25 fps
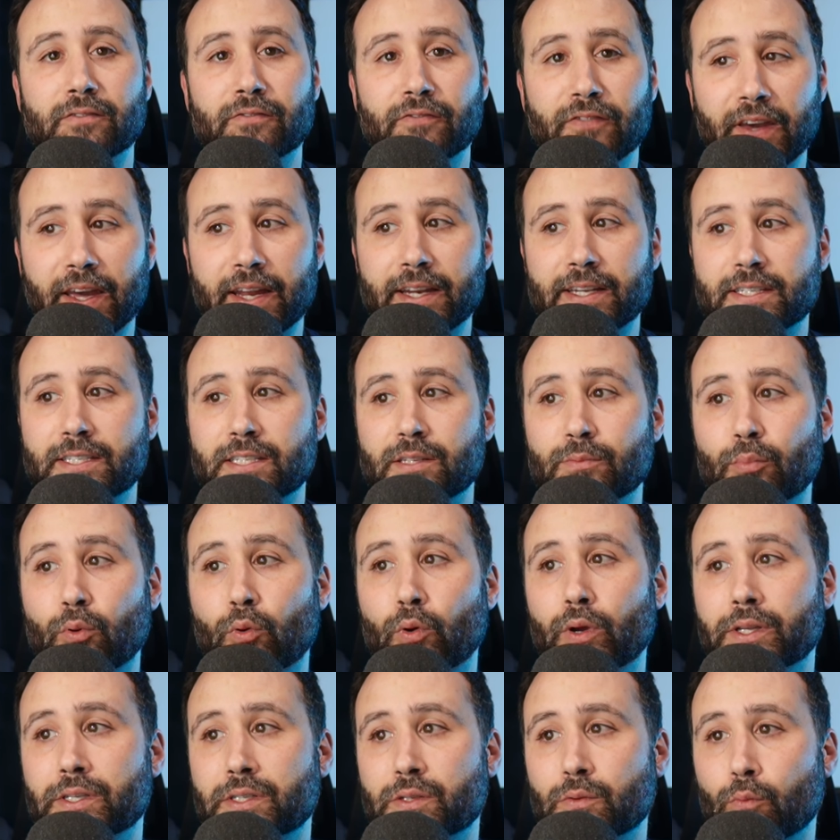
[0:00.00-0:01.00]
fantasy
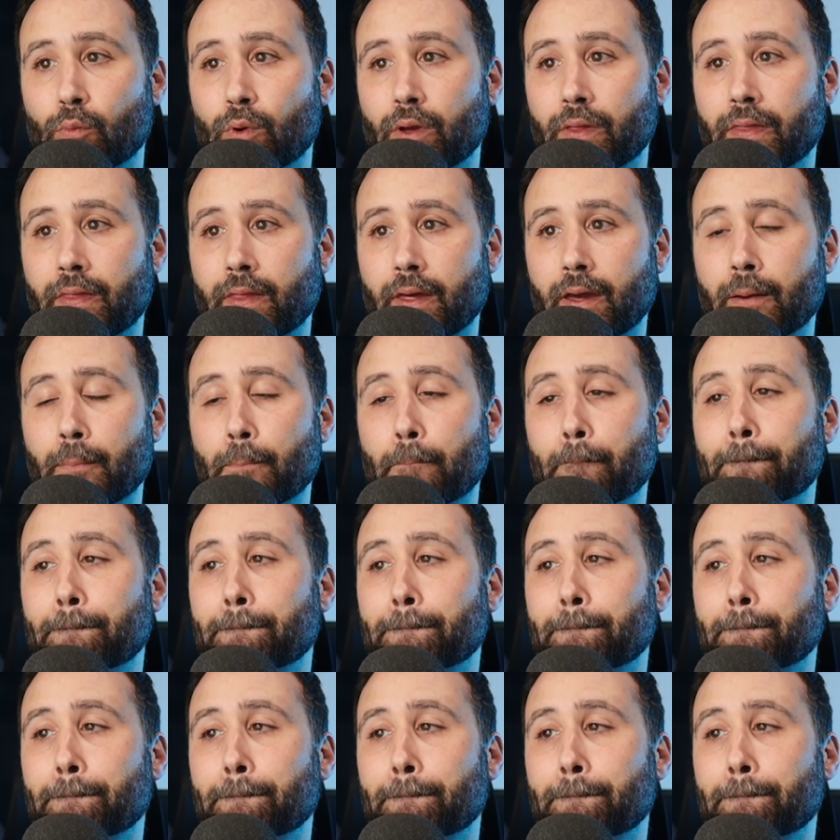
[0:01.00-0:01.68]
points with them.